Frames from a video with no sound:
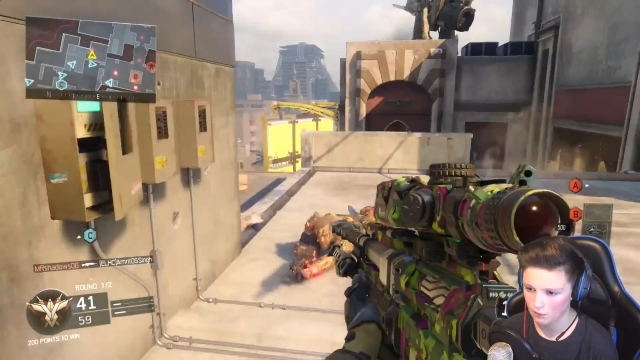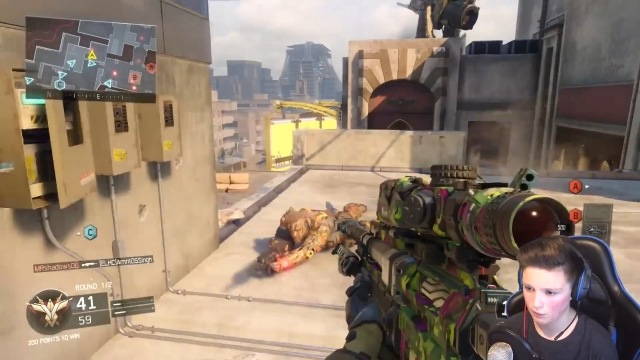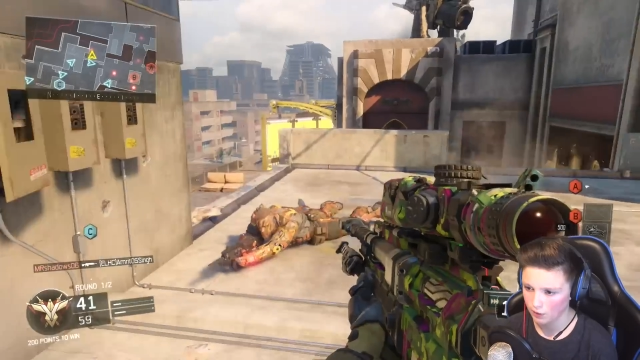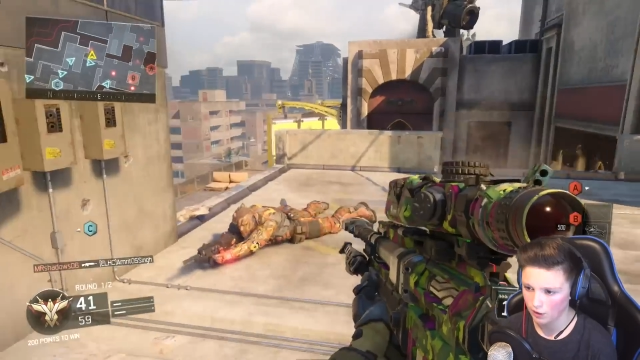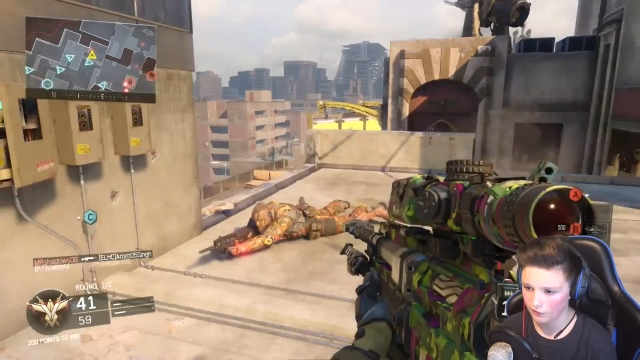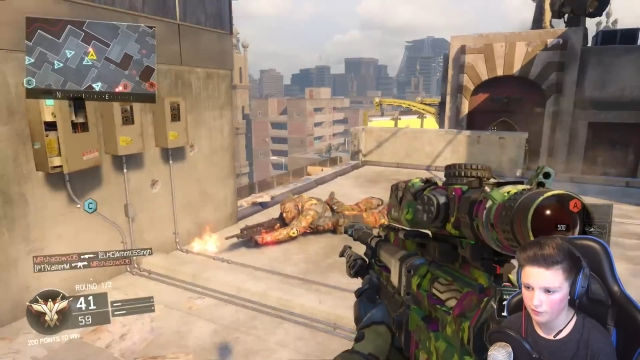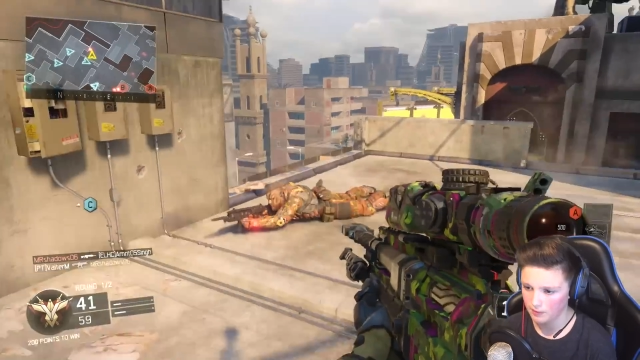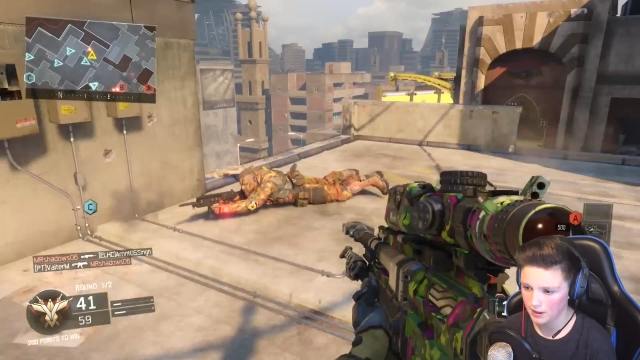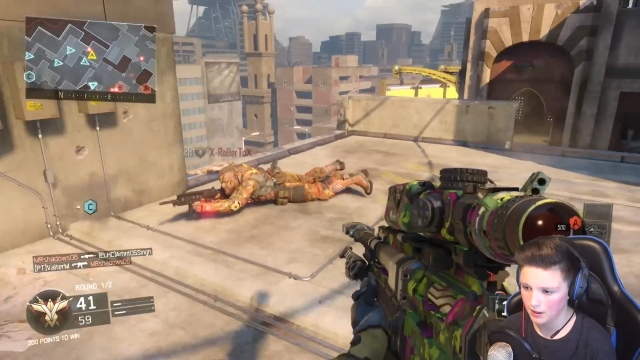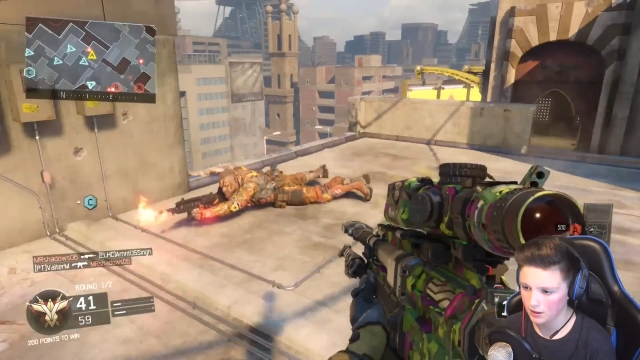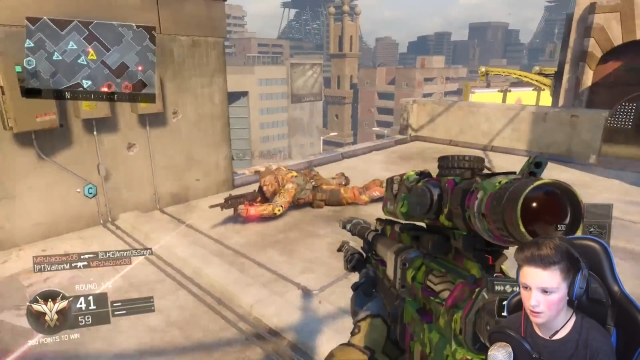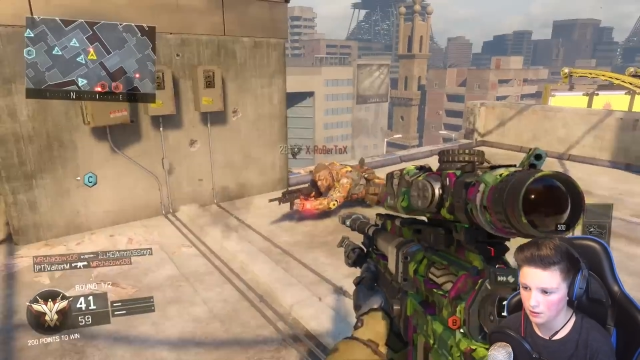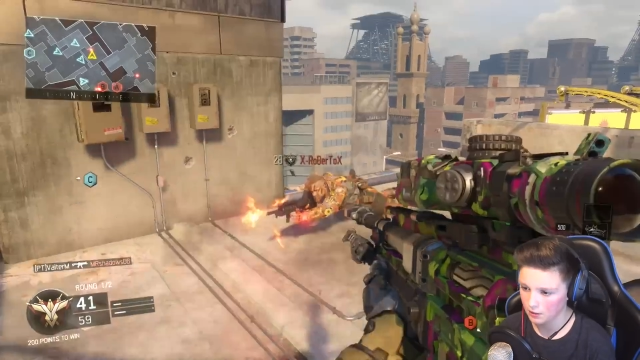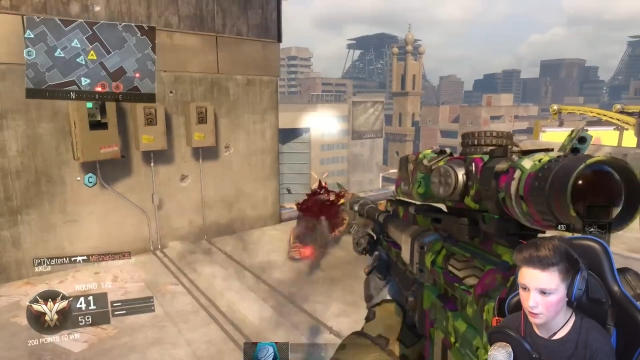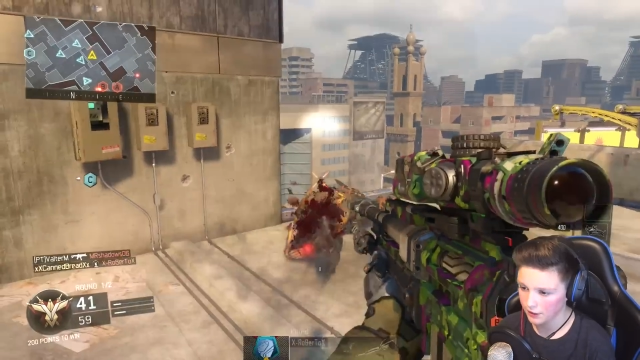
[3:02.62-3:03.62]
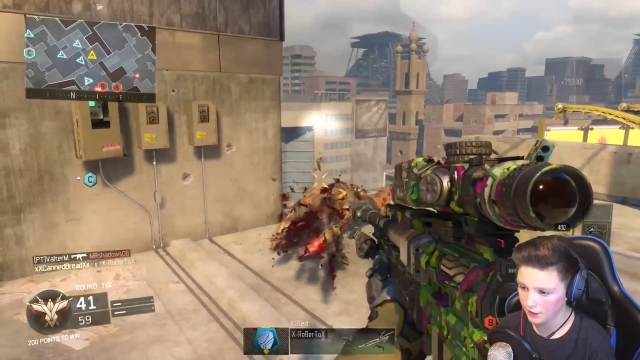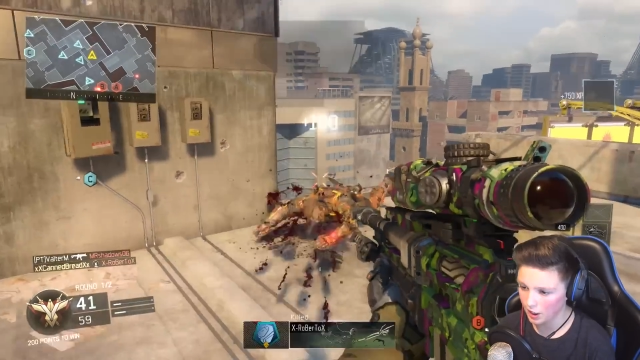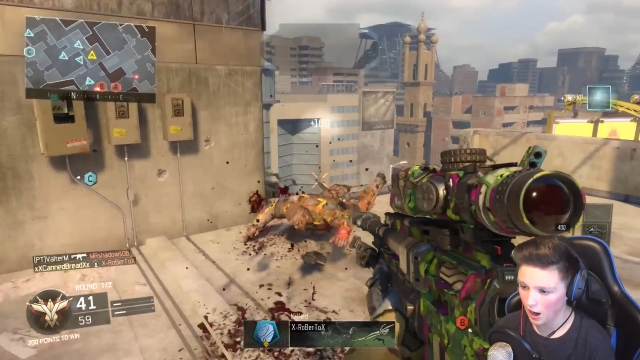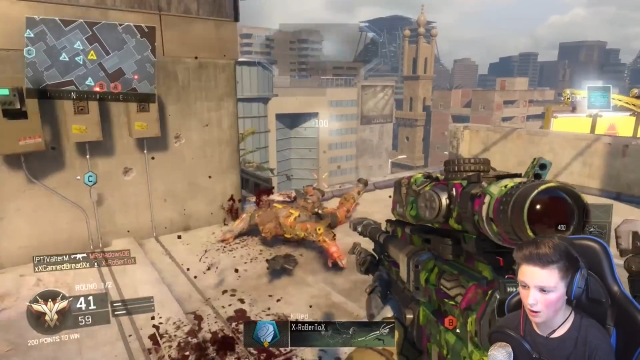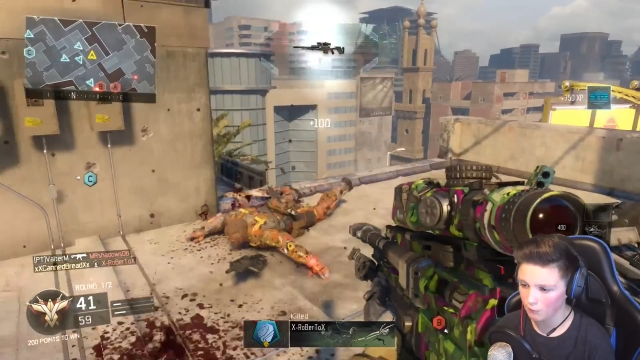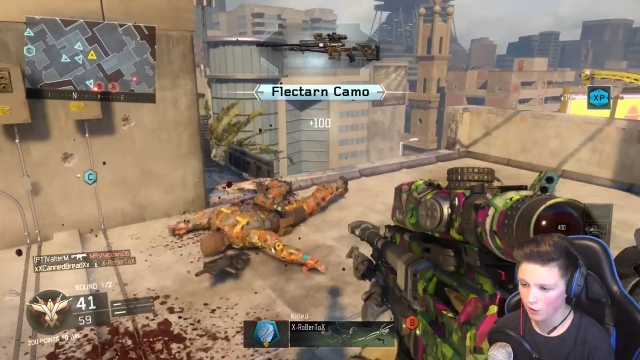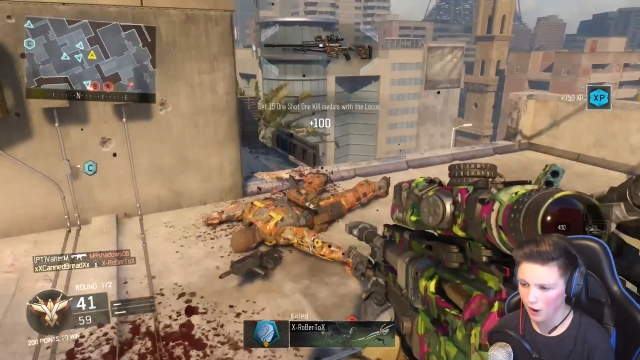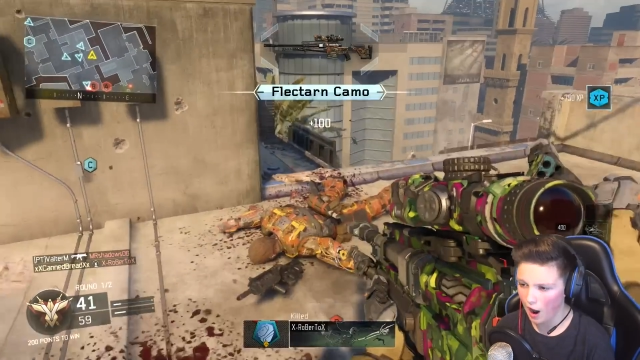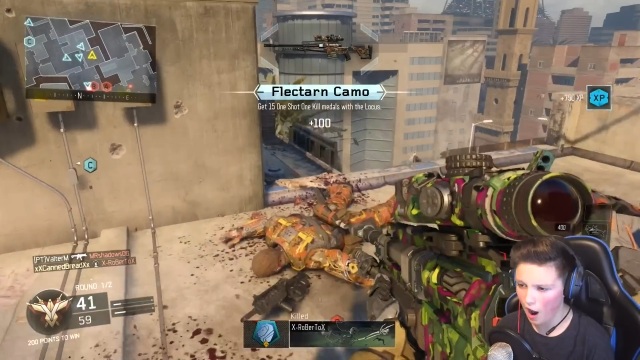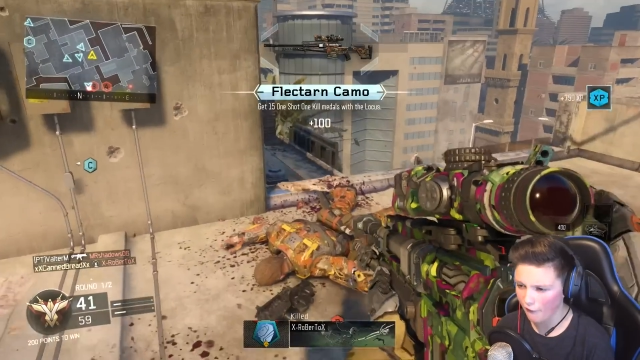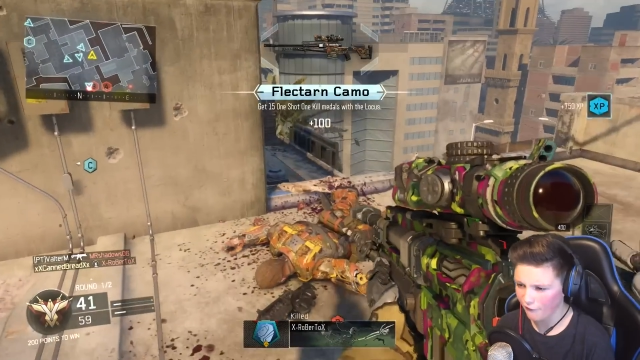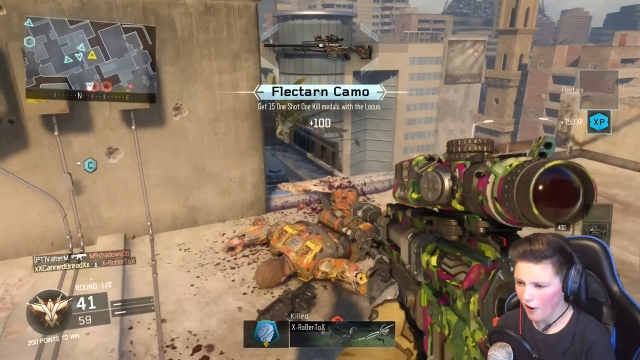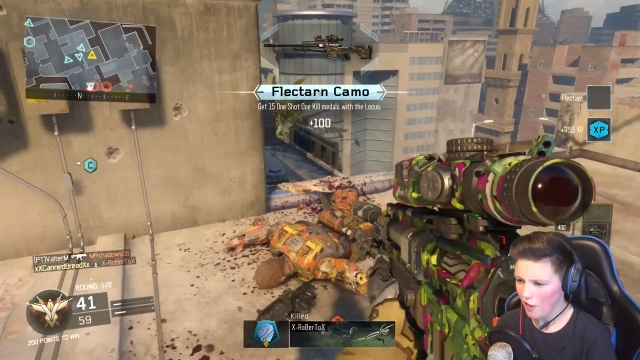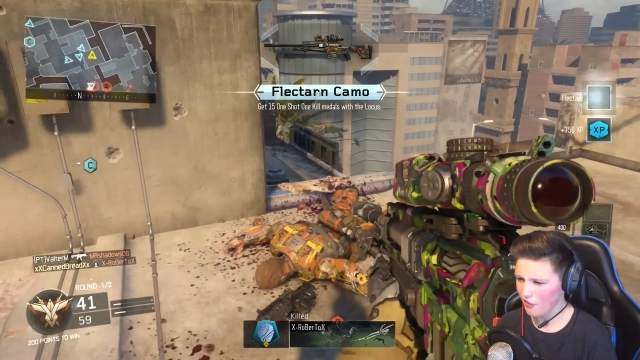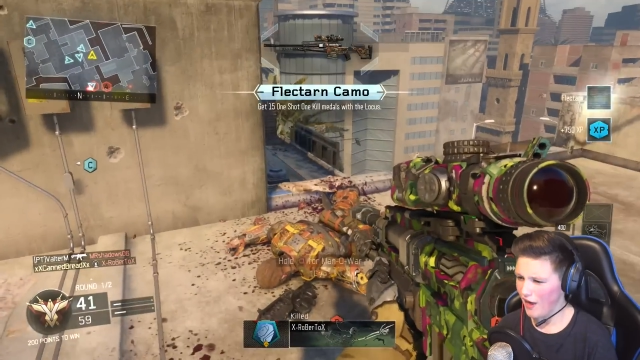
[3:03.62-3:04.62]
can't run off, mate. You can't run
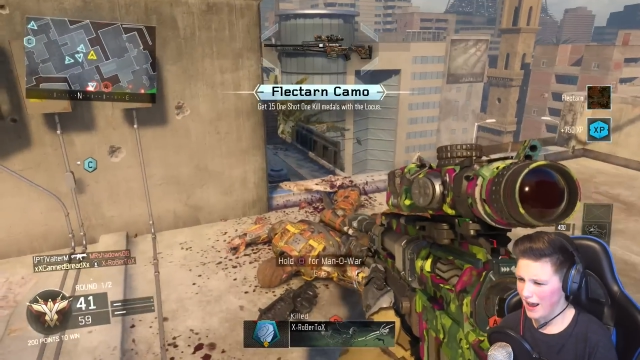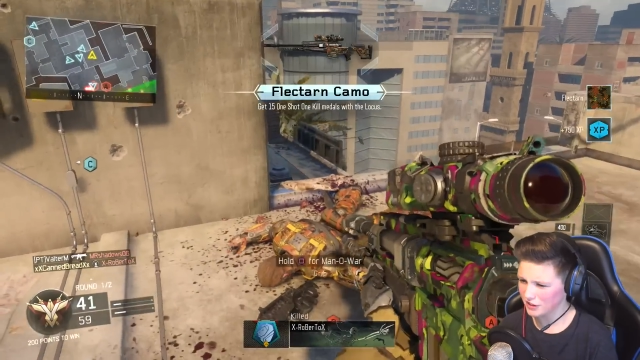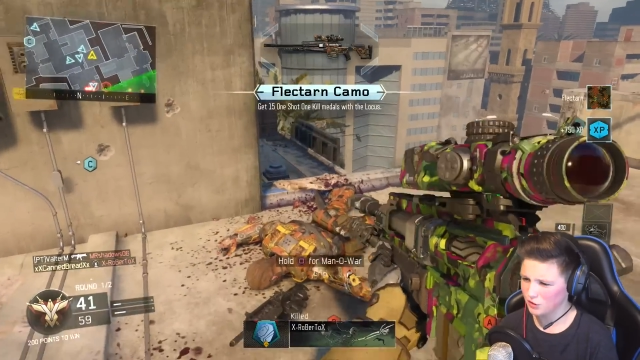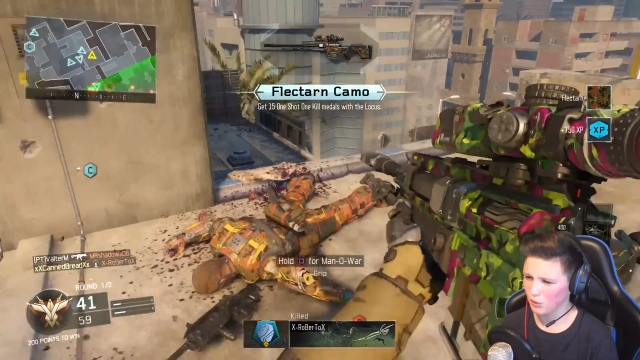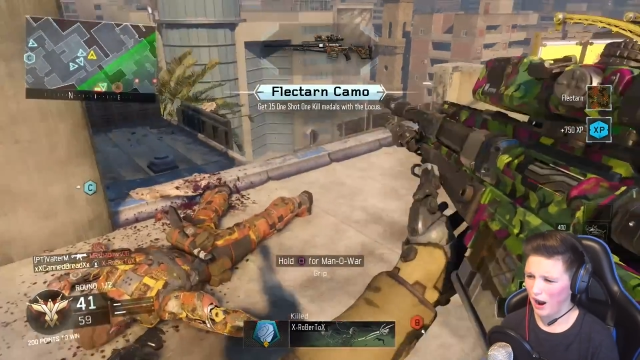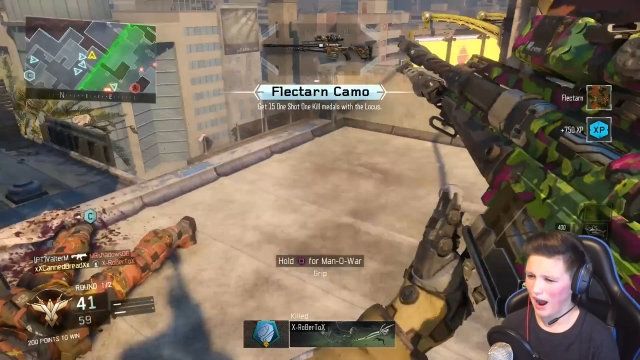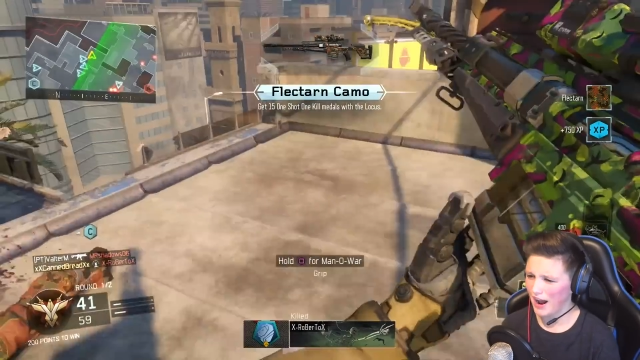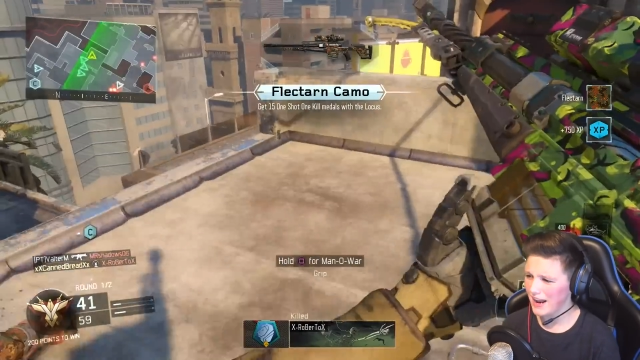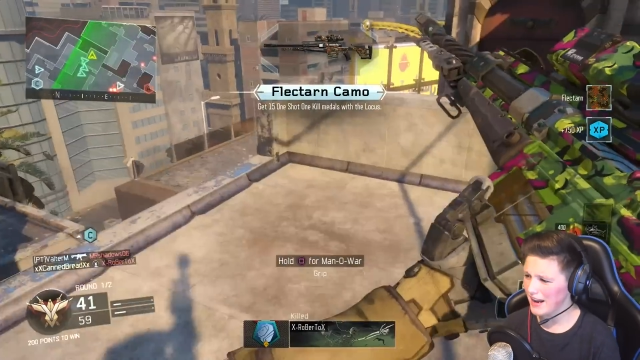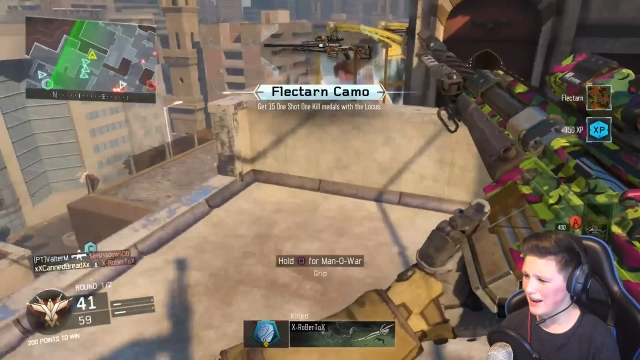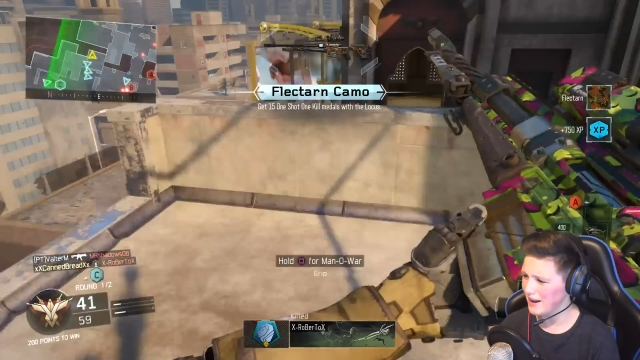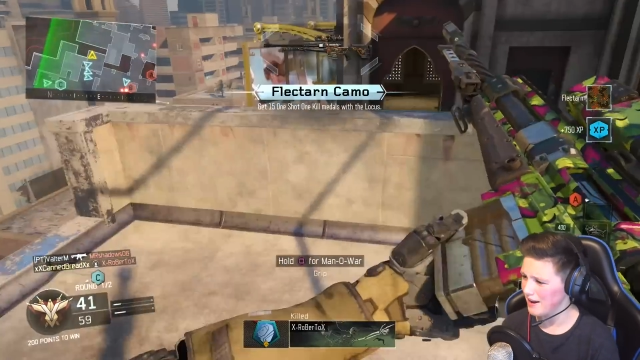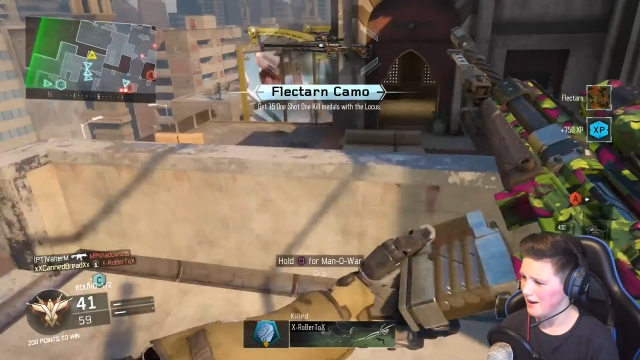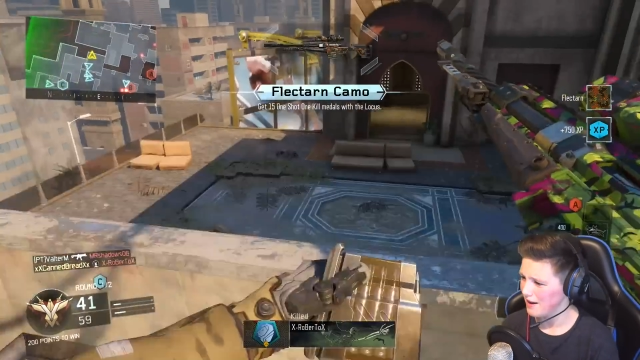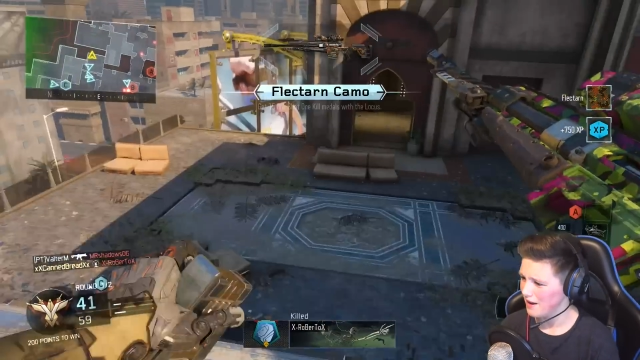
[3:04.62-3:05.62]
off! That's right!